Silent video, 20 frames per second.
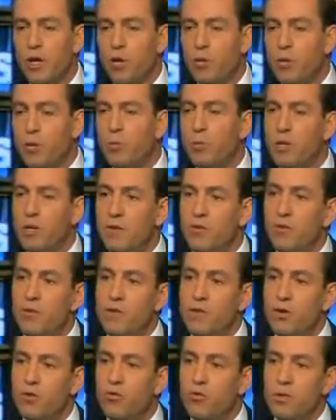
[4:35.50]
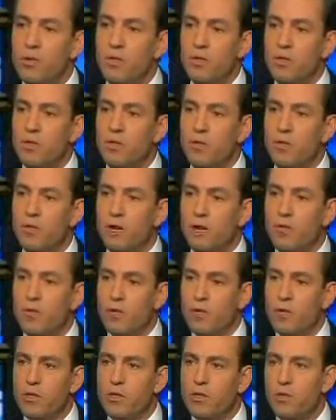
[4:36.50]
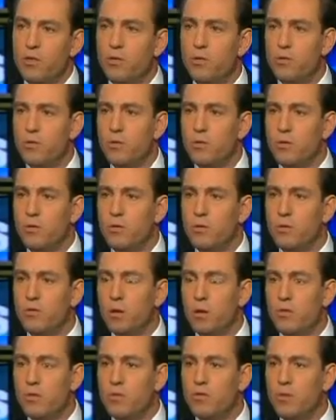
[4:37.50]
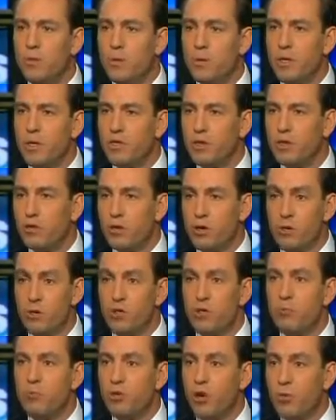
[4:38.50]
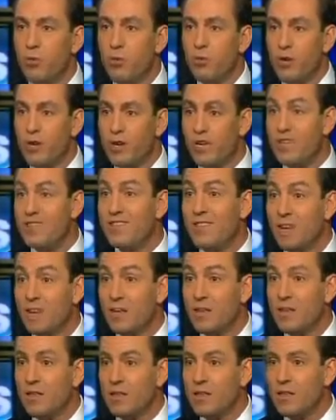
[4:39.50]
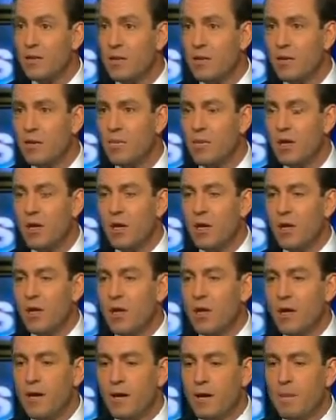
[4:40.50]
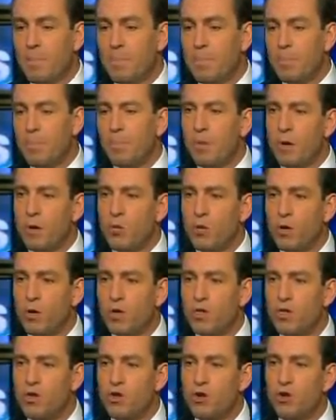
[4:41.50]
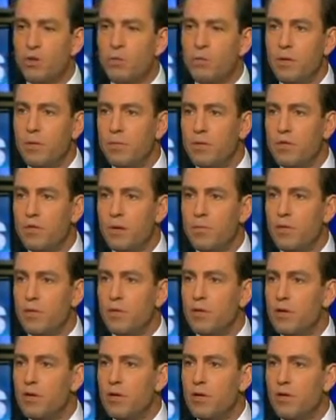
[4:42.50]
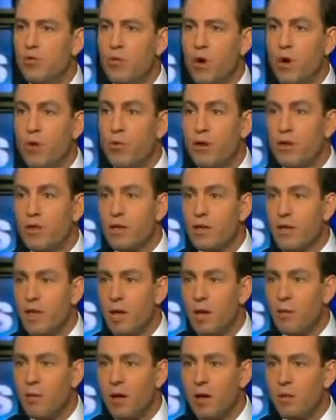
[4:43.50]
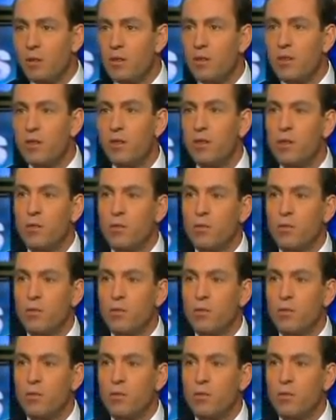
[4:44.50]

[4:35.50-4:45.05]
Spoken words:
We believe that the agreement that the governor entered into with the Department of Homeland Security was appropriate. He said it at the time. But what concerned me was some of the rhetoric that came out when